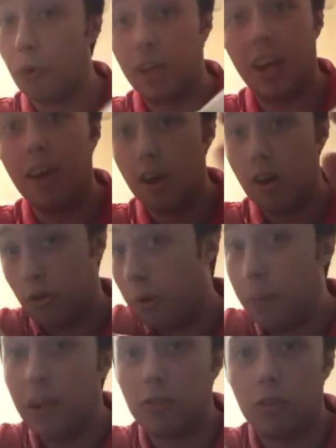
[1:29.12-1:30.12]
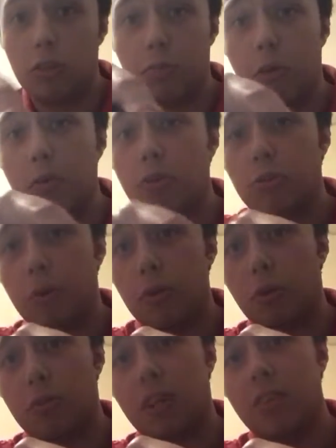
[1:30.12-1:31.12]
if you want to get the best experience
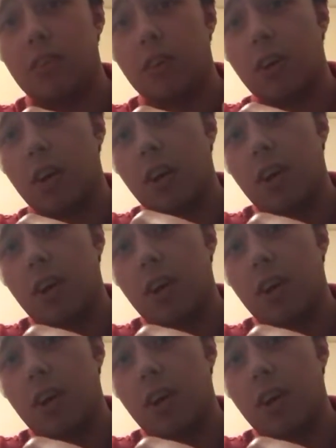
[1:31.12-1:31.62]
but they'll tend to